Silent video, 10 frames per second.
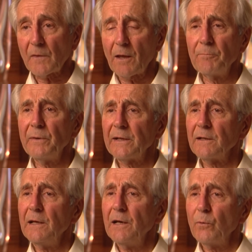But
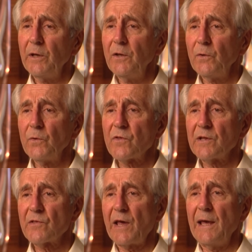we used
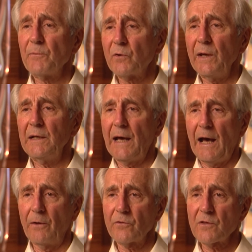the same
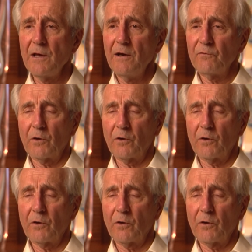greenhouse for